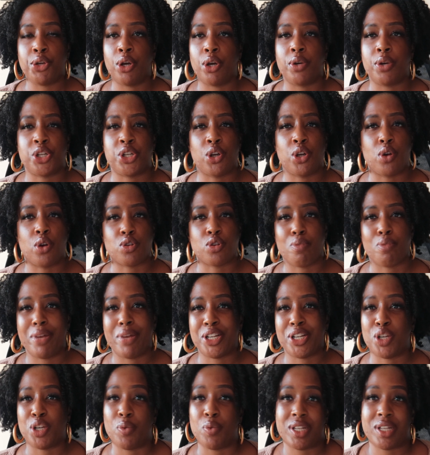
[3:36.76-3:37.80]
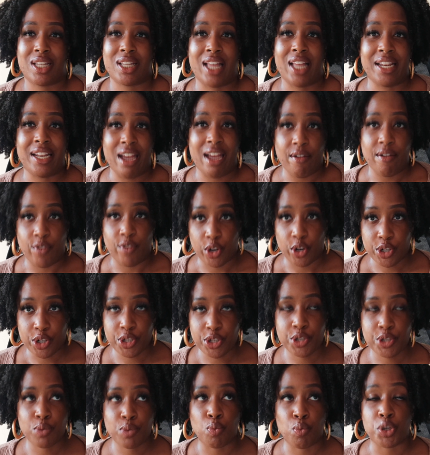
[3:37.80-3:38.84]
She also mentioned it wasn't that
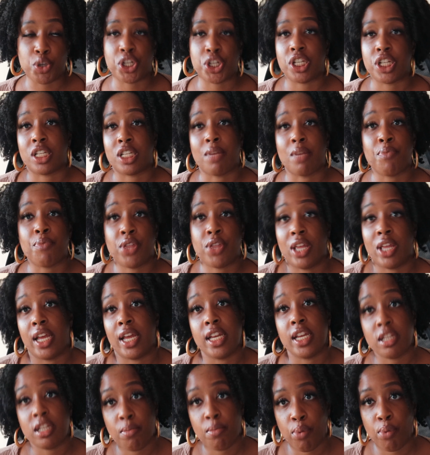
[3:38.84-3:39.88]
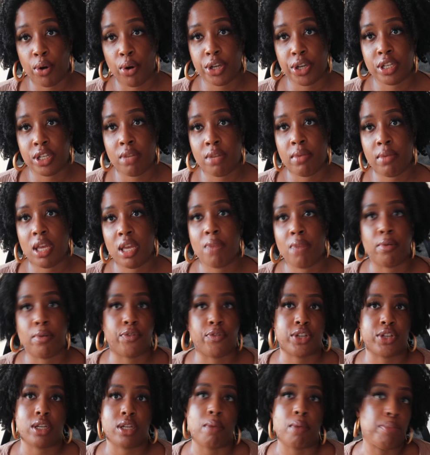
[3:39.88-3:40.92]
diverse, which is something that is important to me, but for
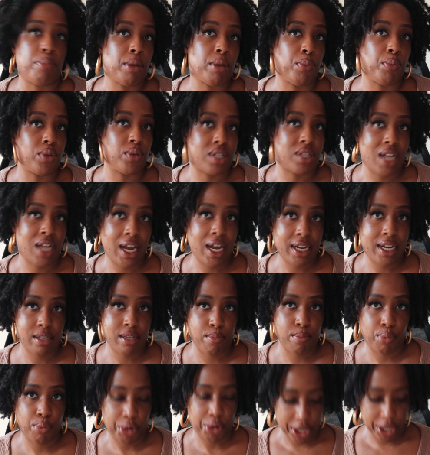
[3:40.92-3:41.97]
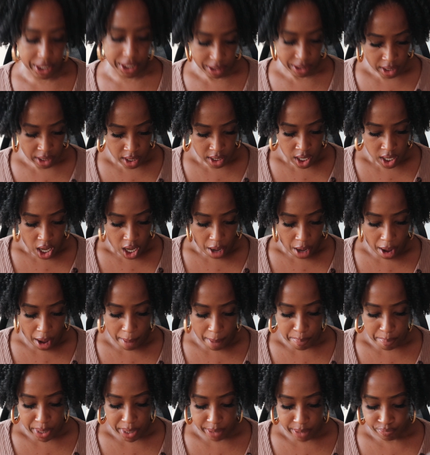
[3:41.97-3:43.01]
some people it's not as important.
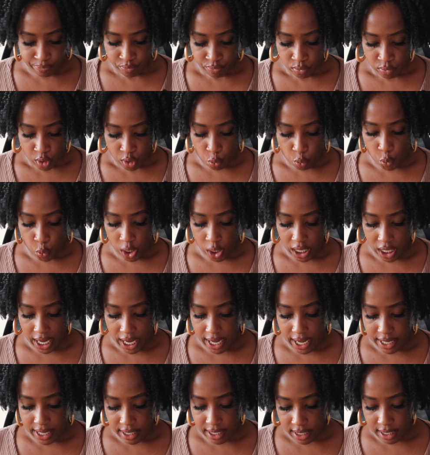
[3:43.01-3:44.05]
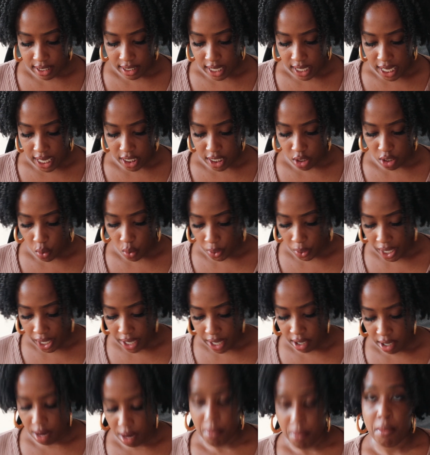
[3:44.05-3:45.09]
But the Woodlands is
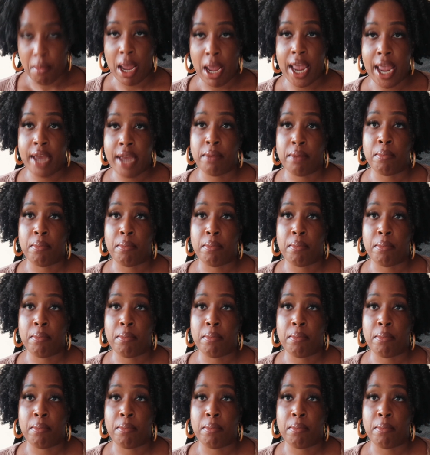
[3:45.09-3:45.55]
located in